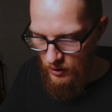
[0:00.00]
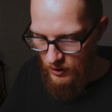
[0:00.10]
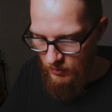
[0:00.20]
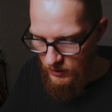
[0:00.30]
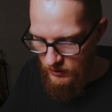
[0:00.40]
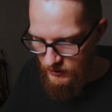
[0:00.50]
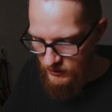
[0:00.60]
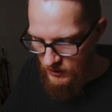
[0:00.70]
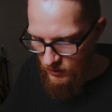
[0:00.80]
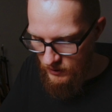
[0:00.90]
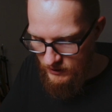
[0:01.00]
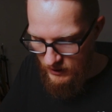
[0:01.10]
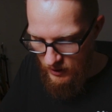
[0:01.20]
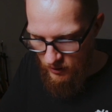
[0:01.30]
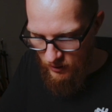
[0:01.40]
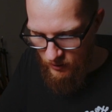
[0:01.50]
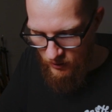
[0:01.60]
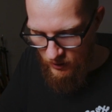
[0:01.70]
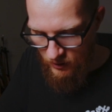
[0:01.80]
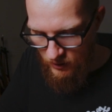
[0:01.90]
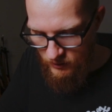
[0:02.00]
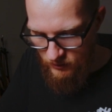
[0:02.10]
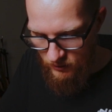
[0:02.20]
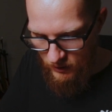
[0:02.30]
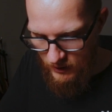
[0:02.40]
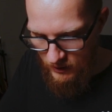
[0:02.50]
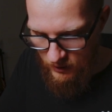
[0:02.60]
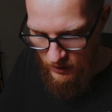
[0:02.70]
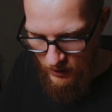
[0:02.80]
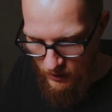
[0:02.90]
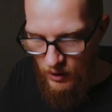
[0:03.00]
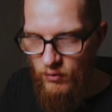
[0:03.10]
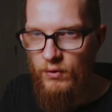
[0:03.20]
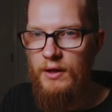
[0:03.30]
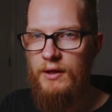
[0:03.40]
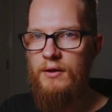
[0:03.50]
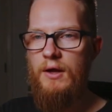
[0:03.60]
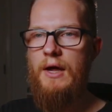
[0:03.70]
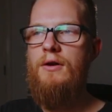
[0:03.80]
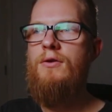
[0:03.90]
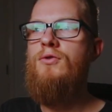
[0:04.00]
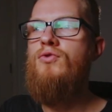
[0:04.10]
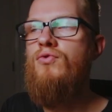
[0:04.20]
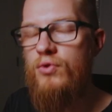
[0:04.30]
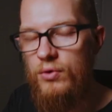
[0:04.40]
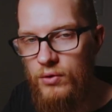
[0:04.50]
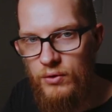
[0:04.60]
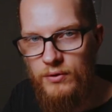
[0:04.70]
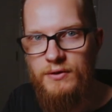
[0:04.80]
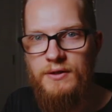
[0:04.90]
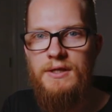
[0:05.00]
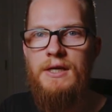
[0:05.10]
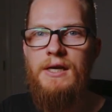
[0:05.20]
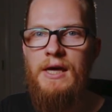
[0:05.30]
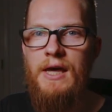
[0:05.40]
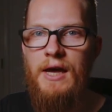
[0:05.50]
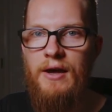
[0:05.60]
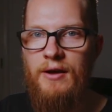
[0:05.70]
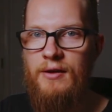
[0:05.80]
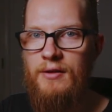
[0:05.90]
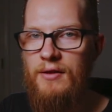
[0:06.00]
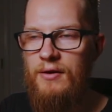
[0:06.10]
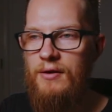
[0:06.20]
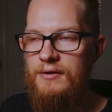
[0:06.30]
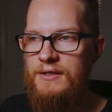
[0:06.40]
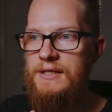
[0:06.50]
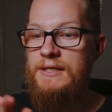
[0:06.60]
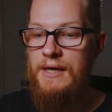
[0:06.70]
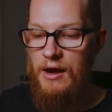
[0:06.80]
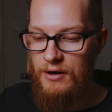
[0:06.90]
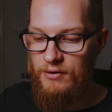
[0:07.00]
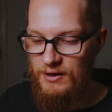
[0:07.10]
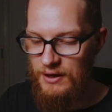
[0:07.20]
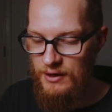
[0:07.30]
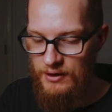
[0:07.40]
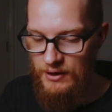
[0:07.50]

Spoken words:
am gonna slow it down, I think. I do like that. It really like draws the kick, the sustain of the kick